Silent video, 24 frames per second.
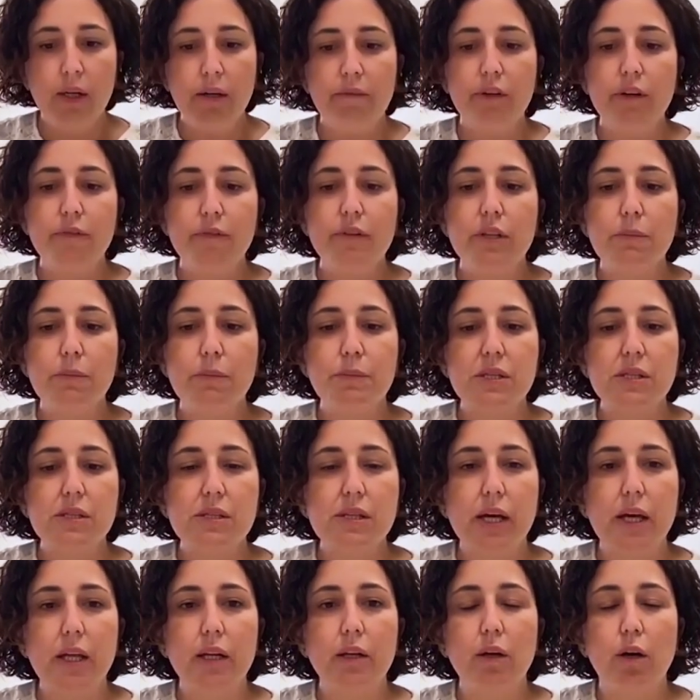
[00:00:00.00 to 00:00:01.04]

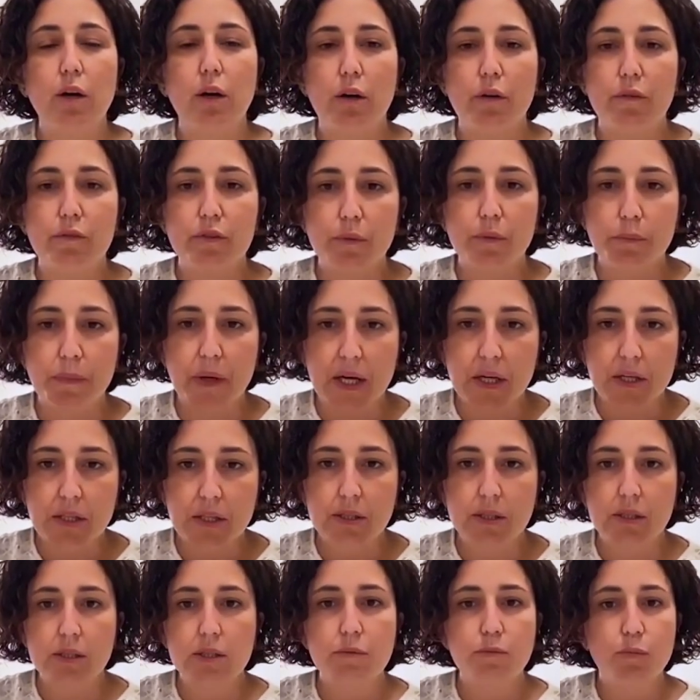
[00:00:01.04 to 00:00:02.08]
50% of the
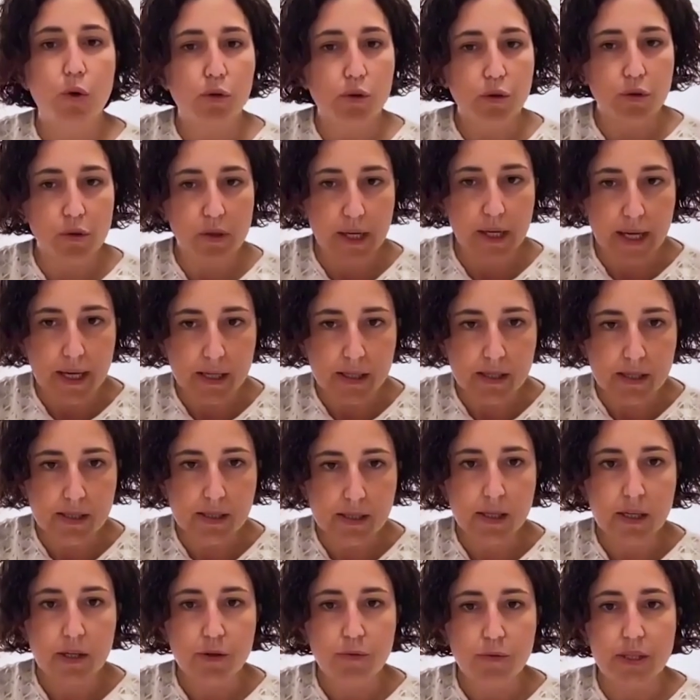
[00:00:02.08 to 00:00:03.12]
patients, more or
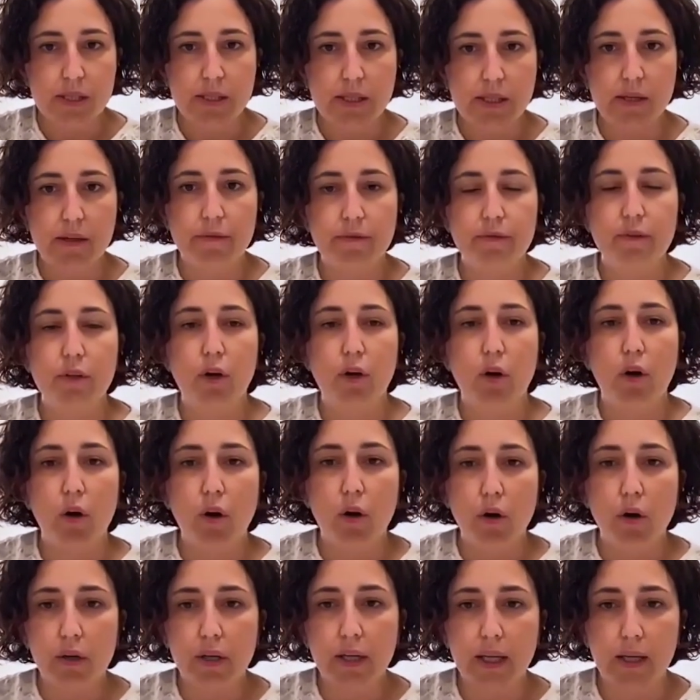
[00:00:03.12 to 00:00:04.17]
less, received
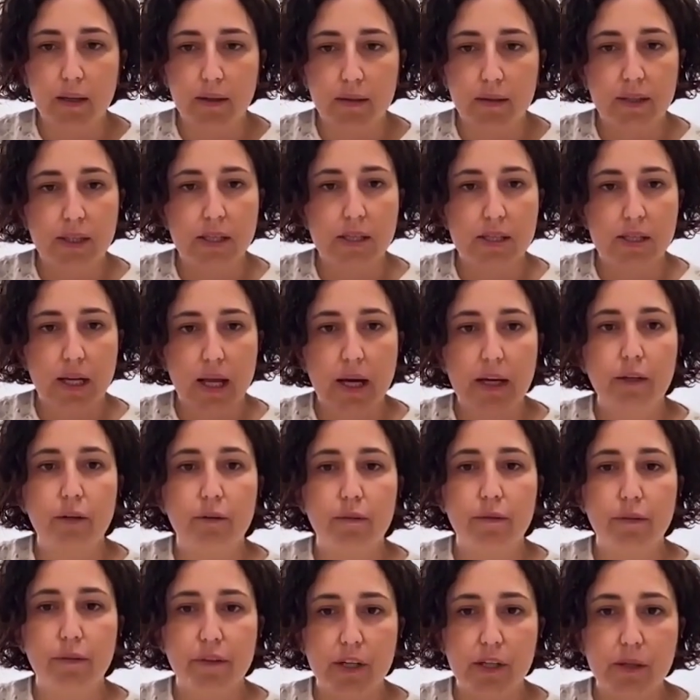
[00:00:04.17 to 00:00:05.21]
only this line
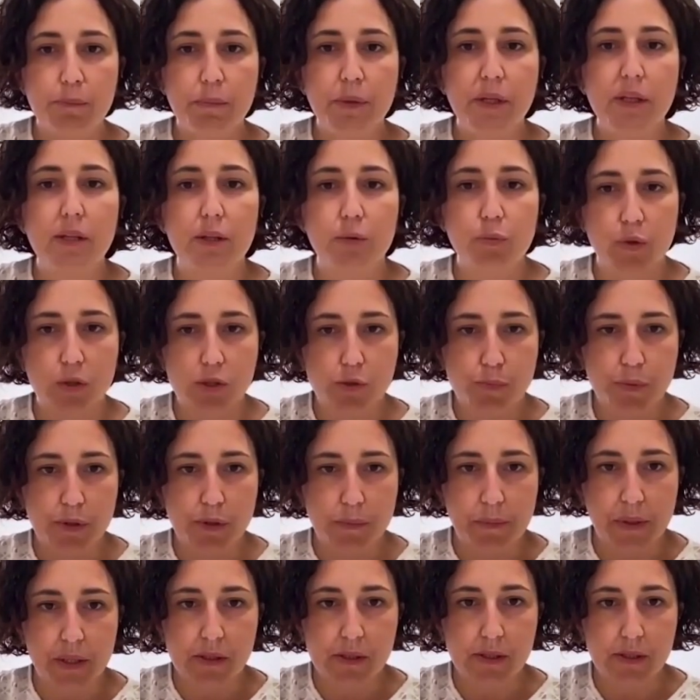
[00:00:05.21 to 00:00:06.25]
of therapy that was
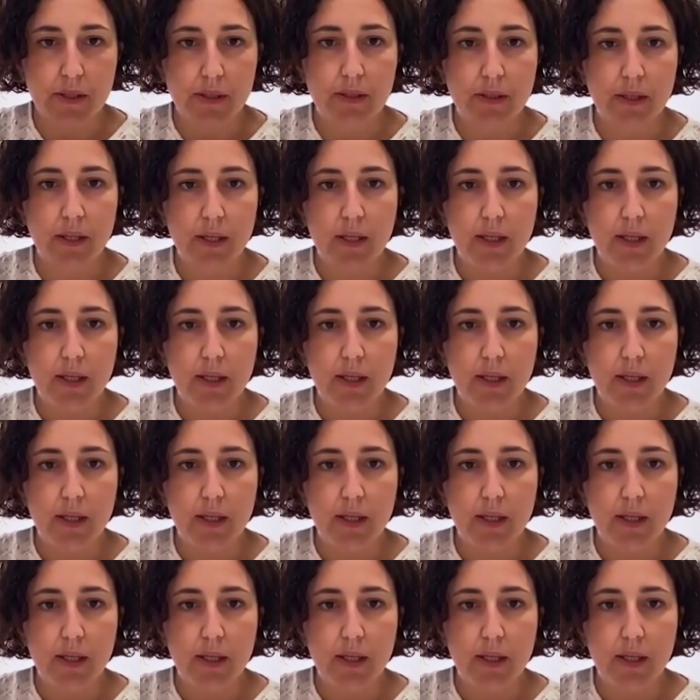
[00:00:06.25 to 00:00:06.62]
permitted,